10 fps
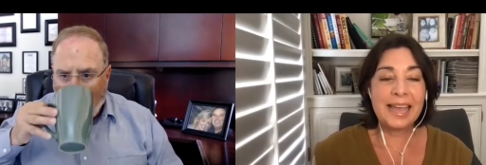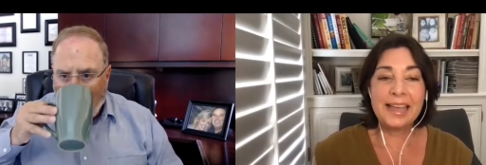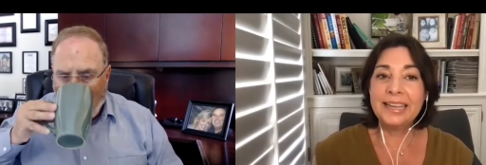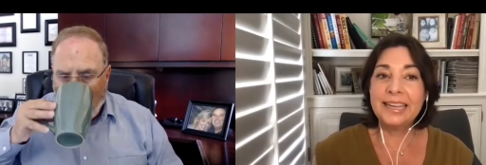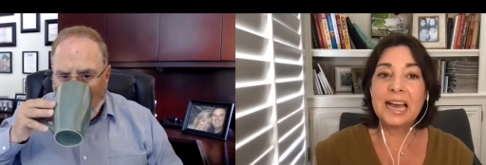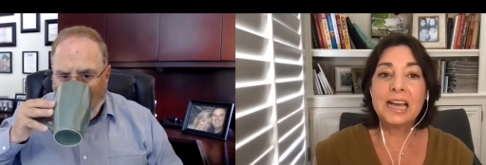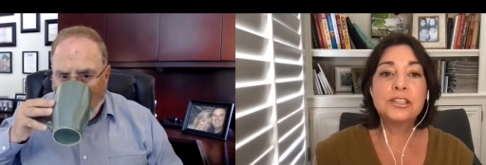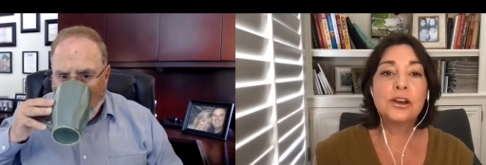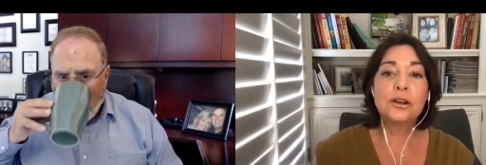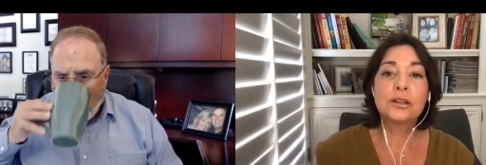Speaker 1: Elliot, I
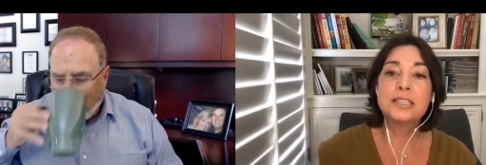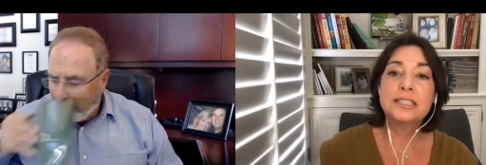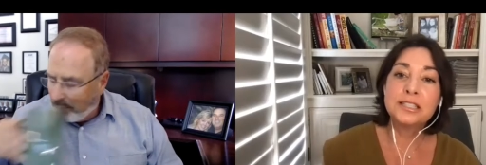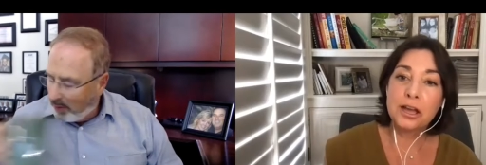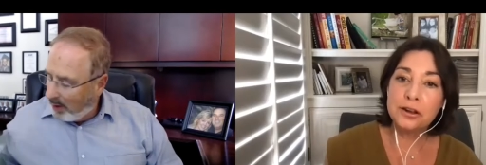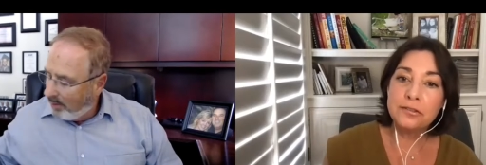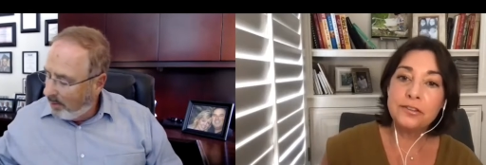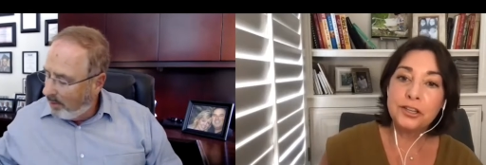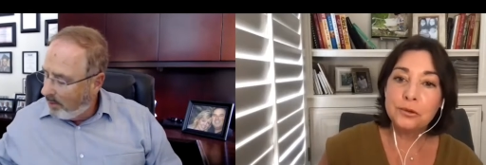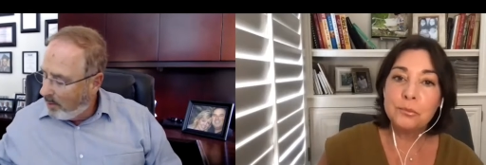talk to so
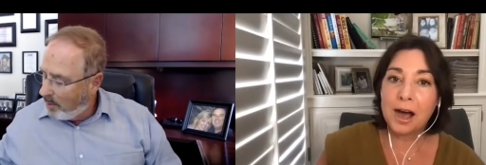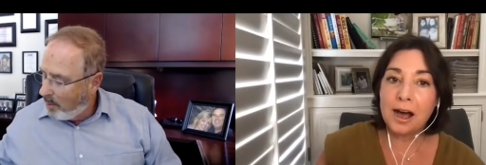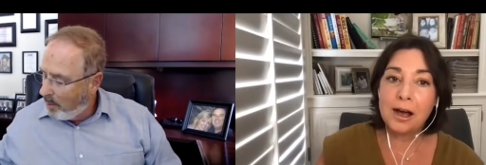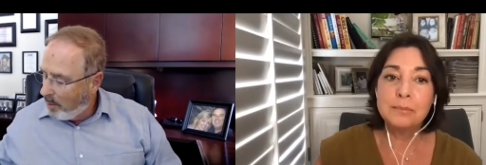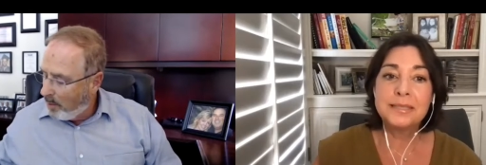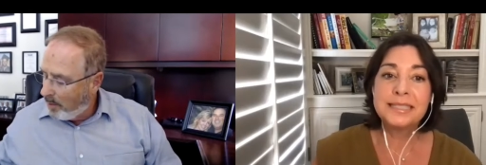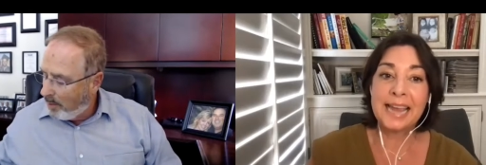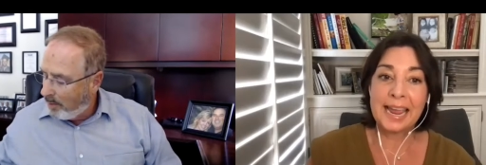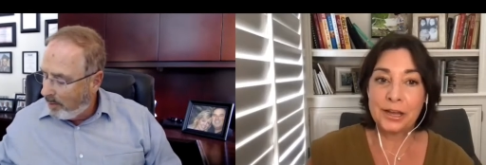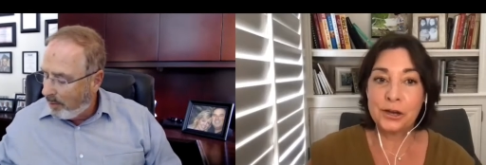few moms
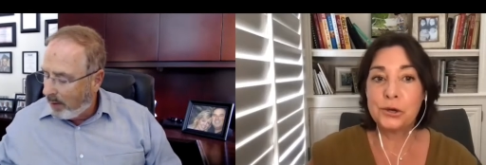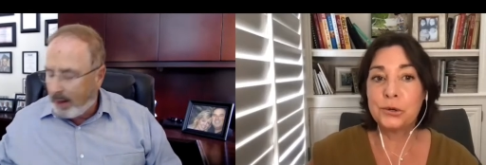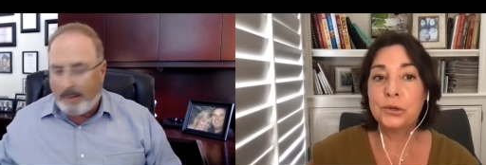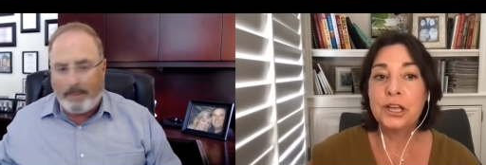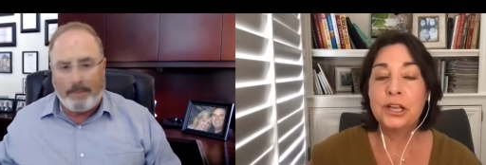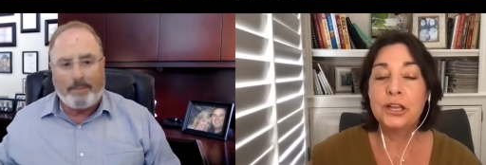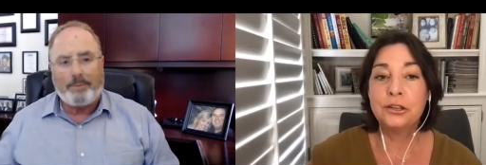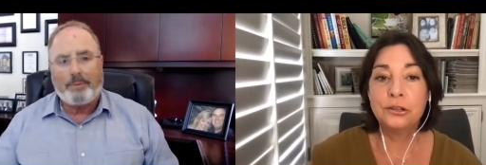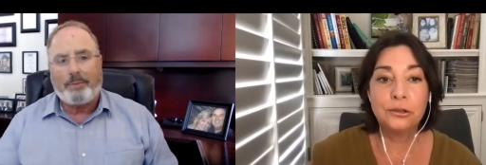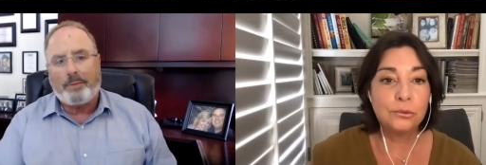now
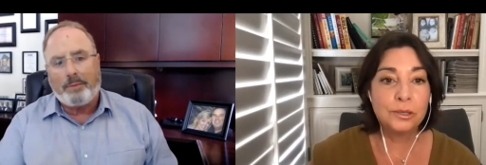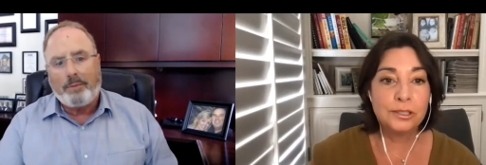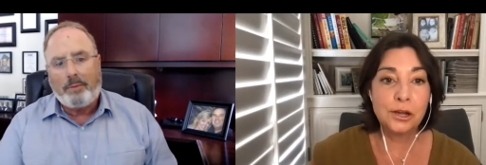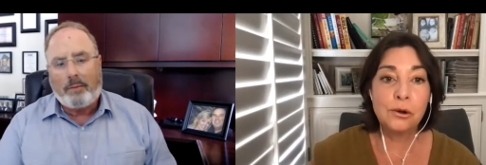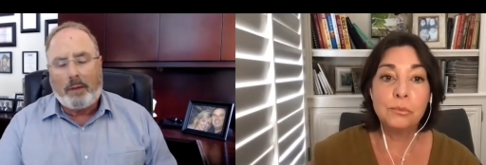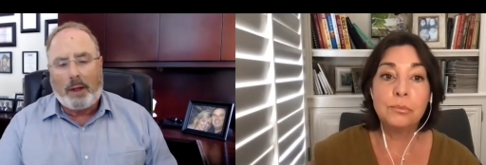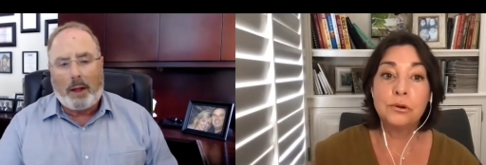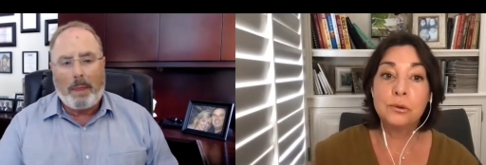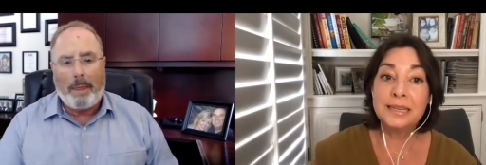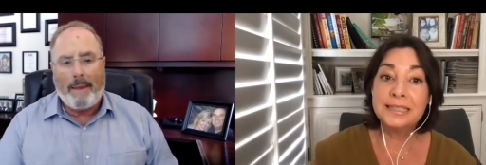who don't
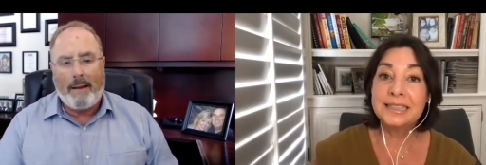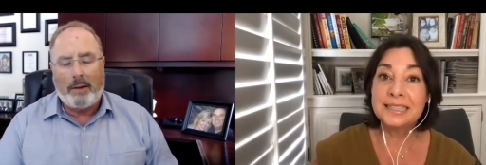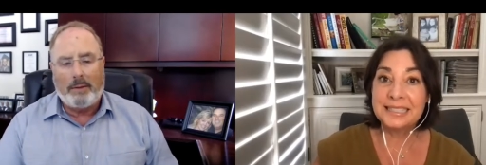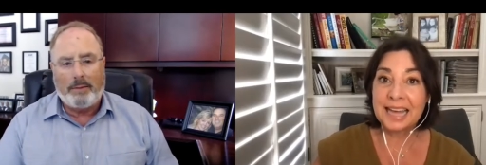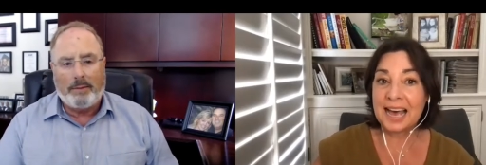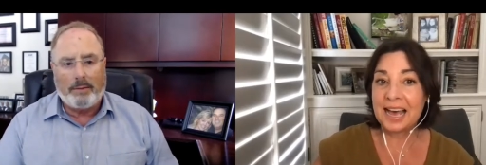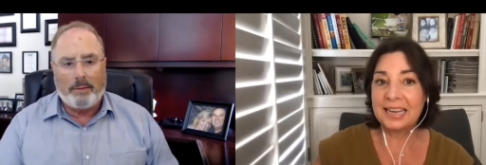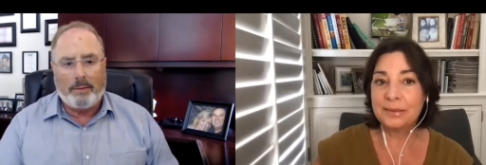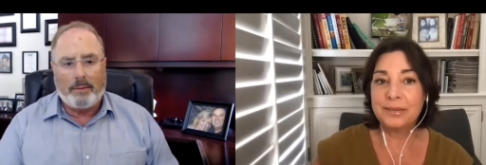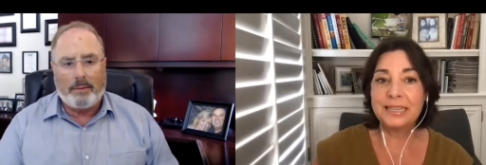pull me to the
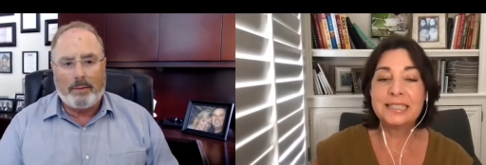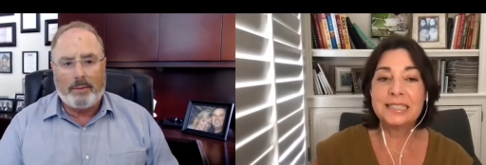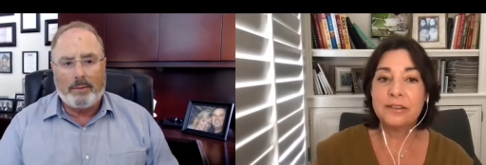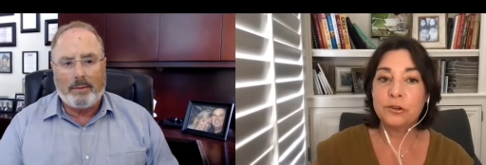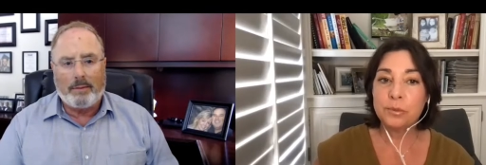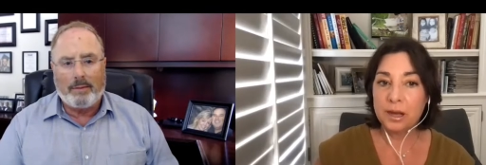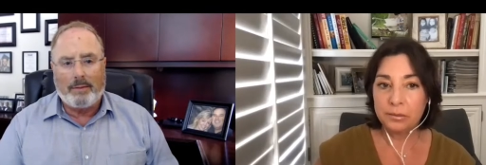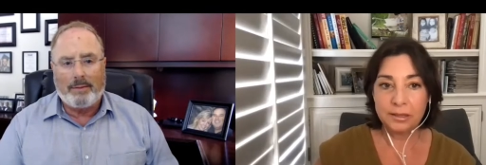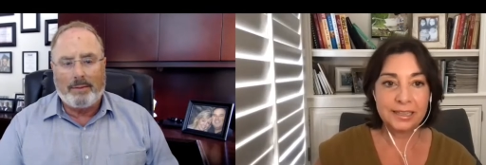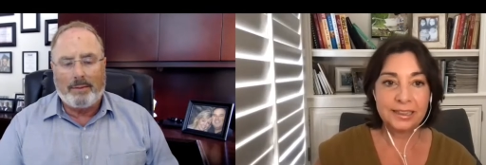side. I mean, it's never
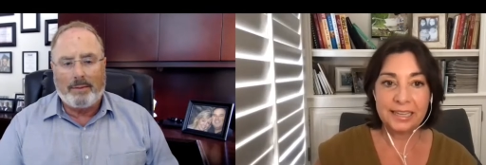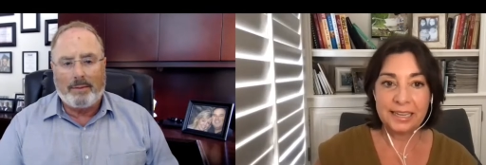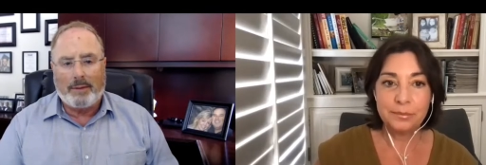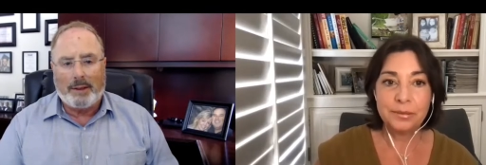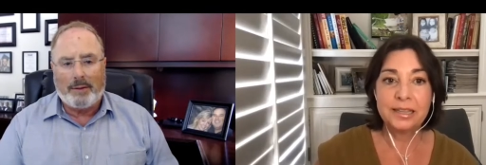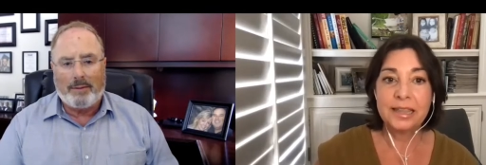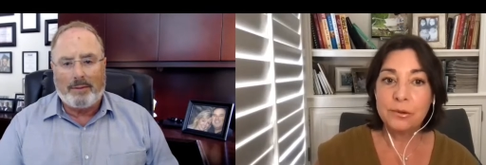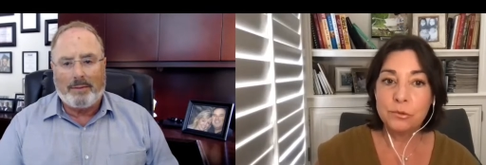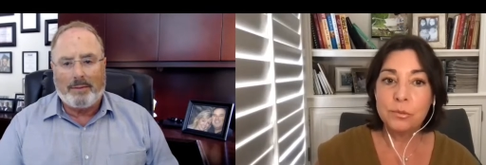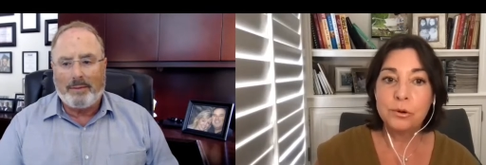publicly, but they
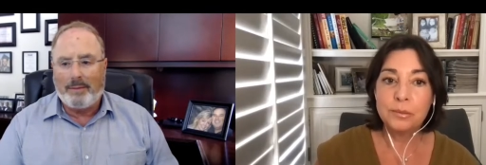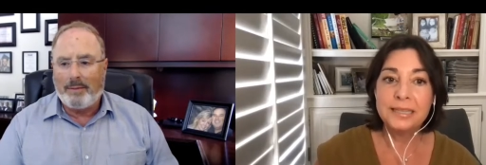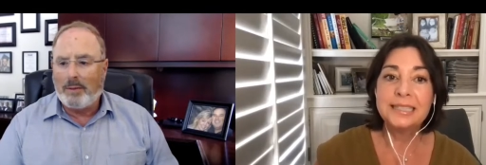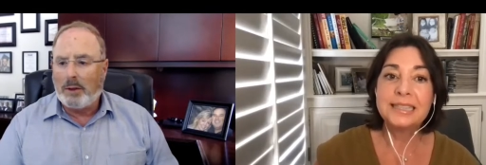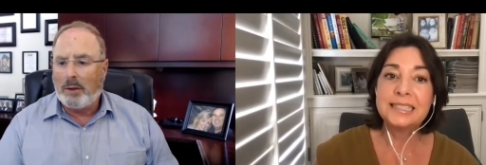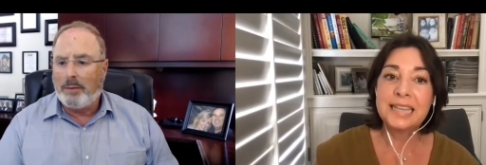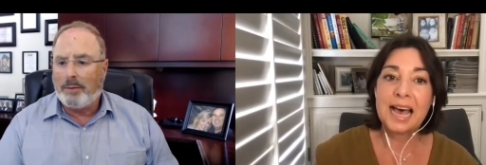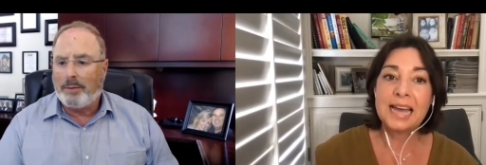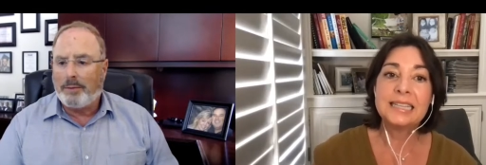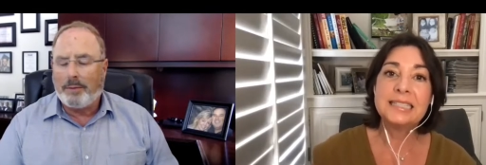will pull me to the
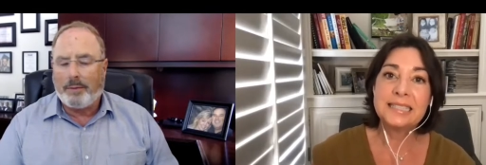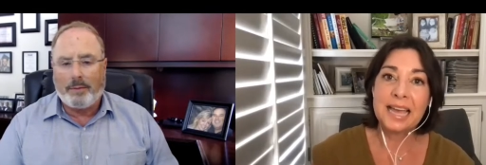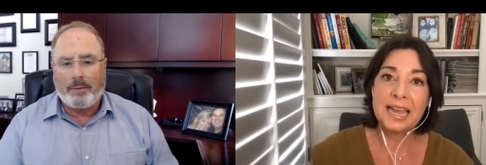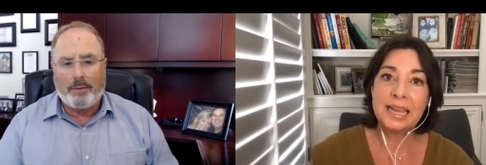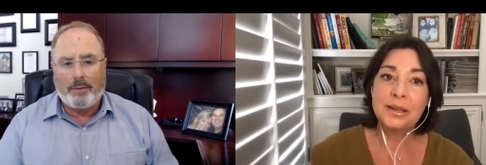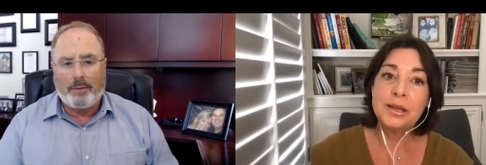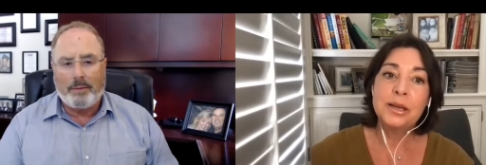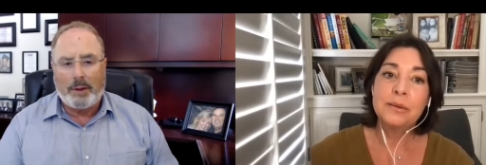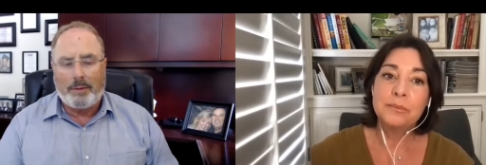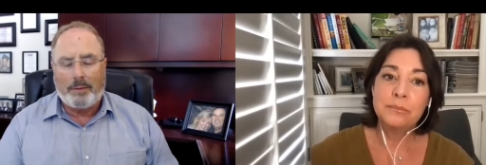side and say,
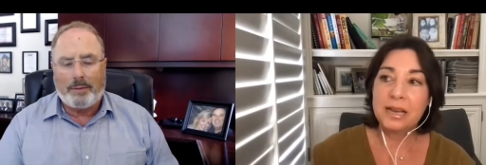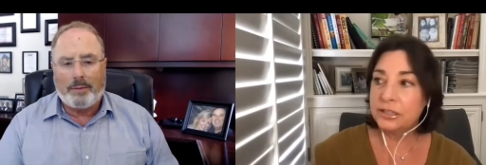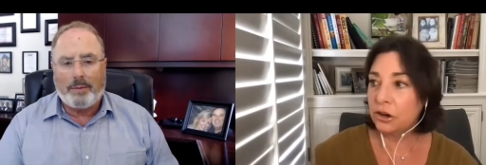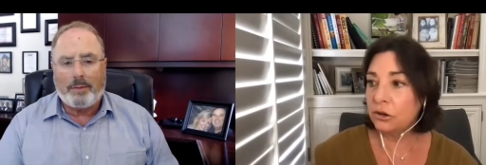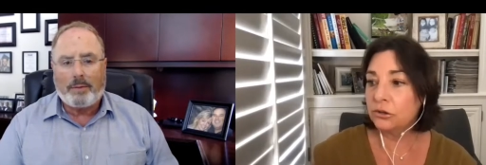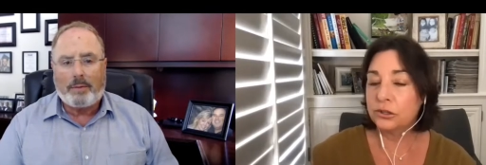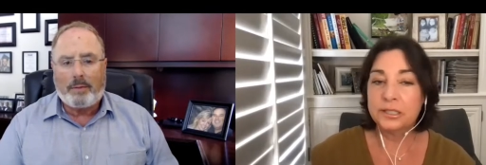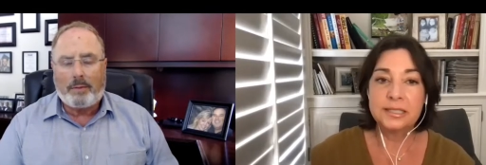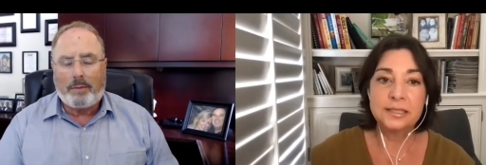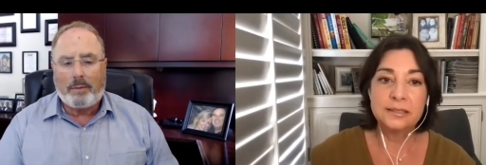my daughter
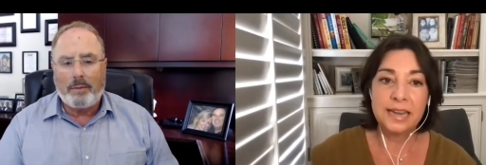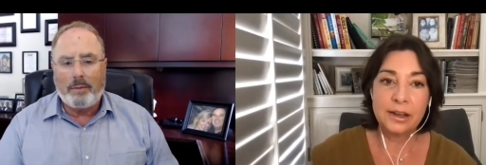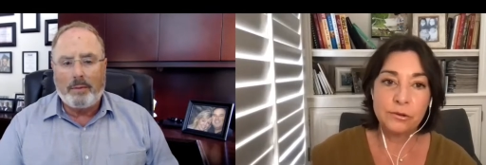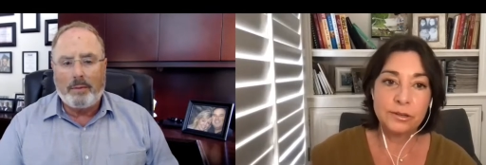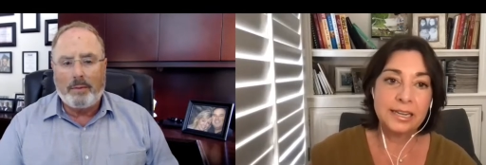is now on